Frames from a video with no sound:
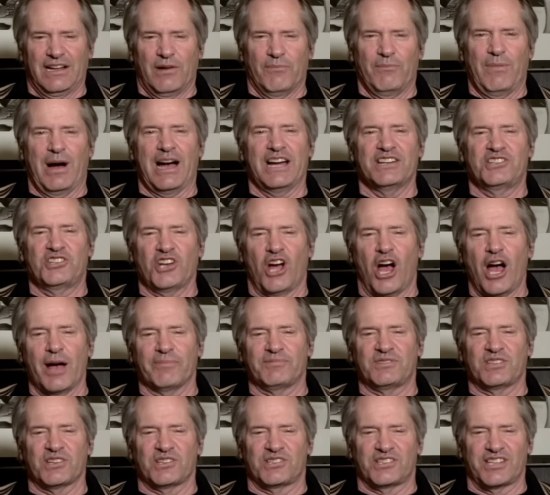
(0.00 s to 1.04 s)
My
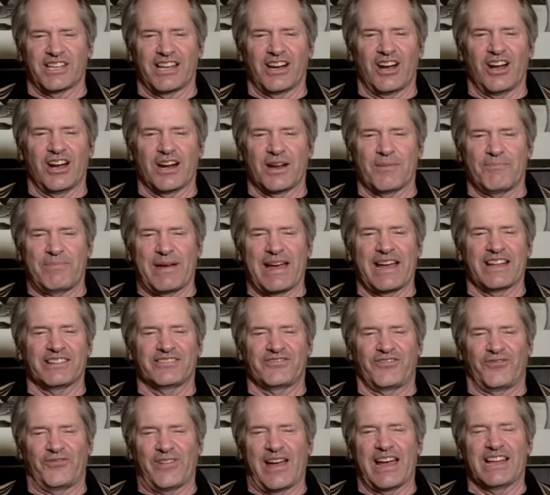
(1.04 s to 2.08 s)
job's to sit on a
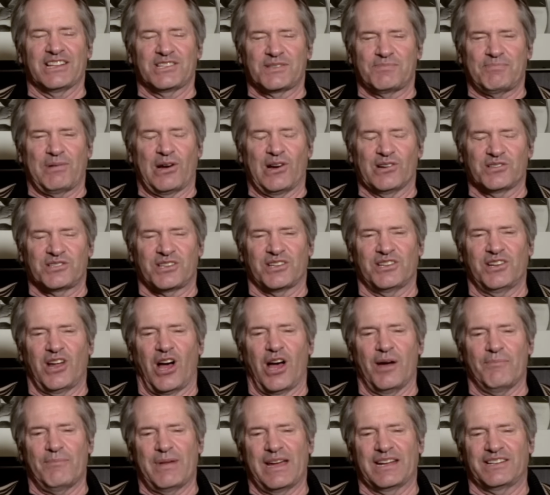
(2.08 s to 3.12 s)
fence post and
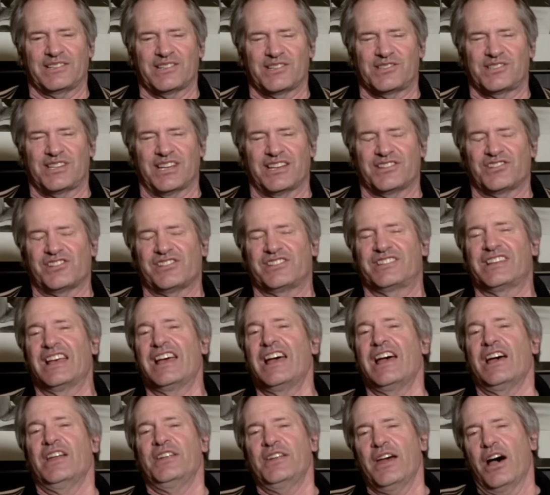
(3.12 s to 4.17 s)
not make decisions.
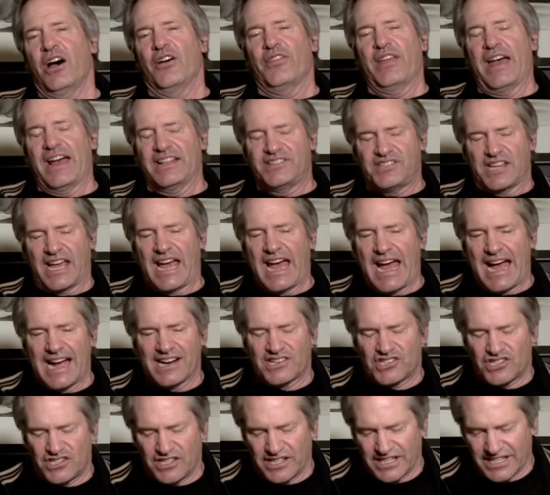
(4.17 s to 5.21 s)
No, that's
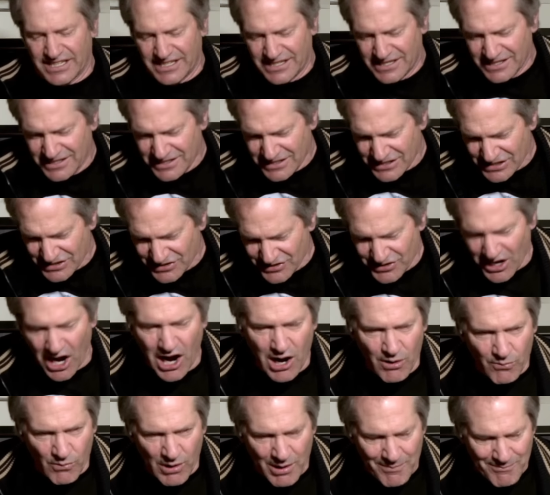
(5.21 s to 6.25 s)
actually
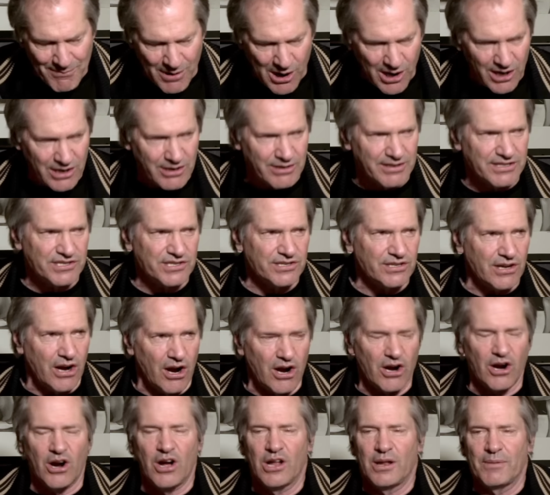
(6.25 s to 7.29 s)
not what moderates
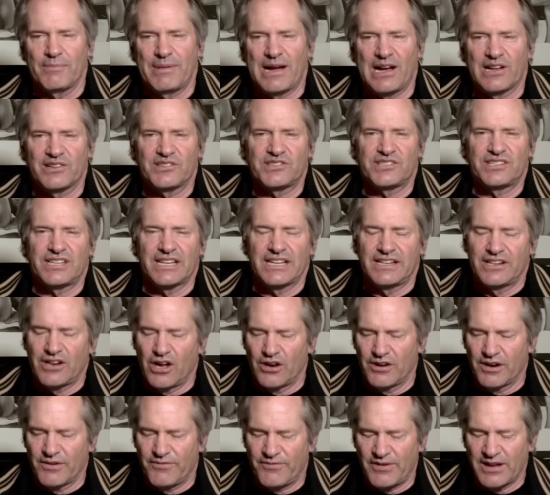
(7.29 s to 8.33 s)
are all about, sitting
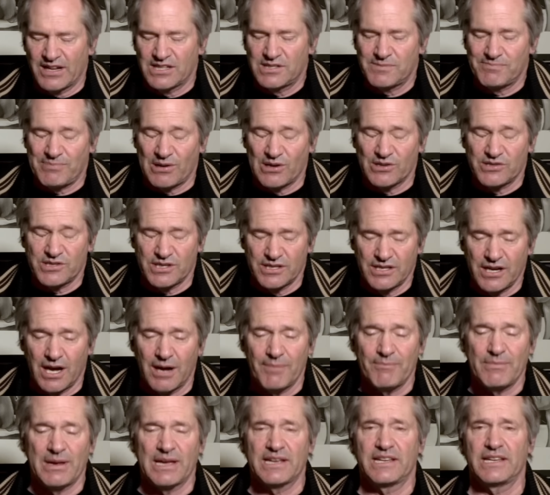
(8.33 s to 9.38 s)
on a fence post and
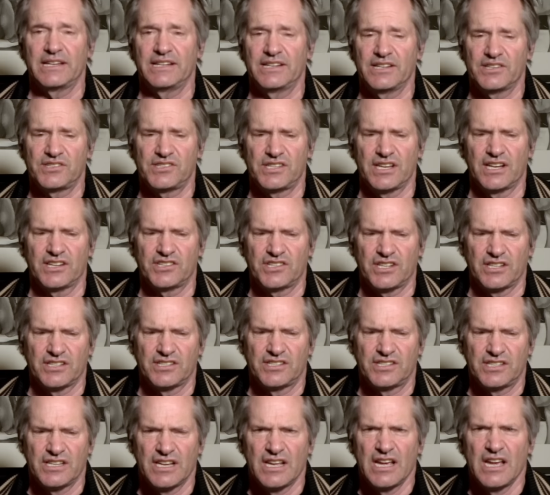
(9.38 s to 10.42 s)
not making
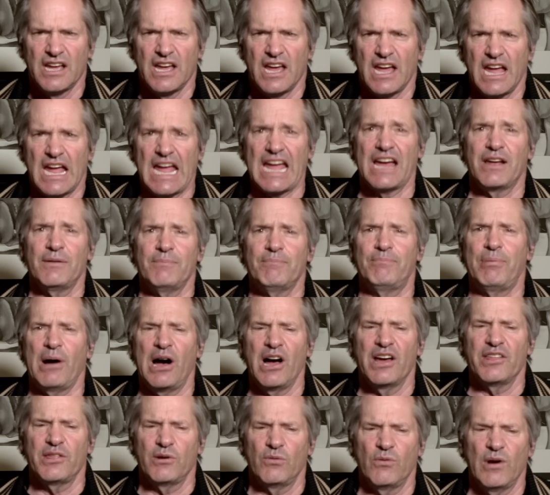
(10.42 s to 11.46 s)
decisions. And
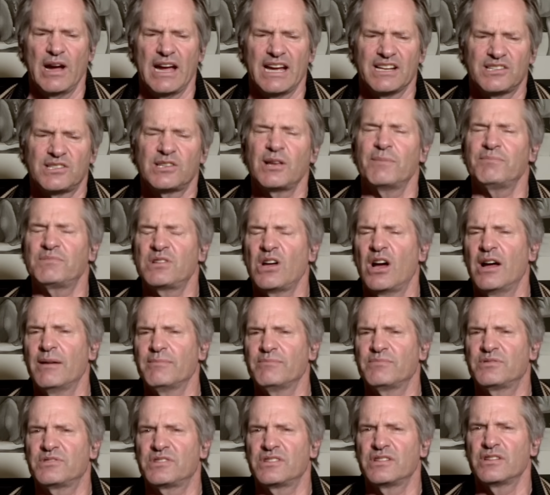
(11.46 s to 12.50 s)
by the way,
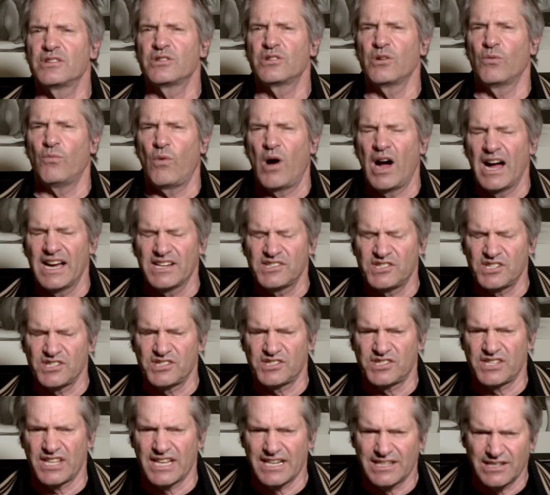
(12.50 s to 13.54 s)
sometimes the
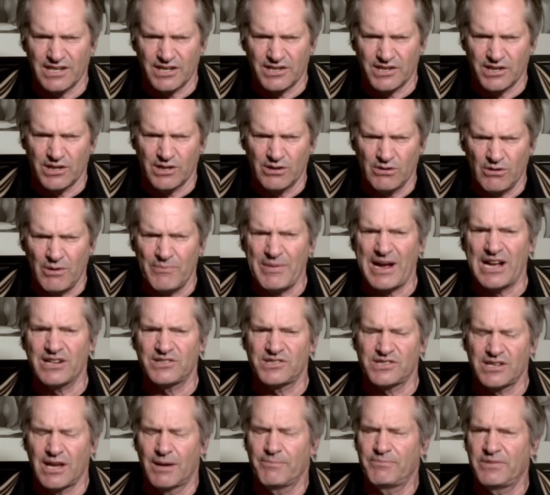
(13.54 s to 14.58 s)
wisest thing to do about
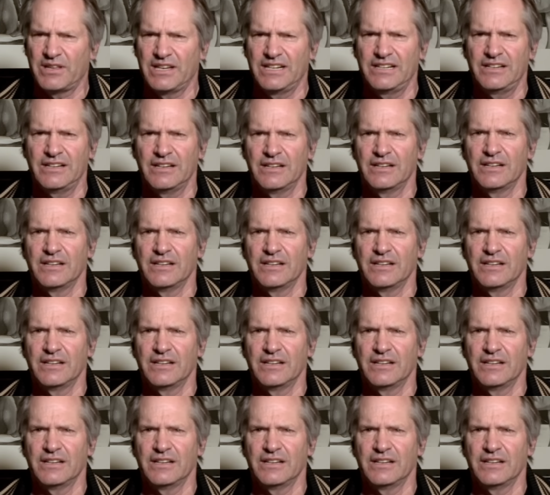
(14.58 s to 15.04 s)
something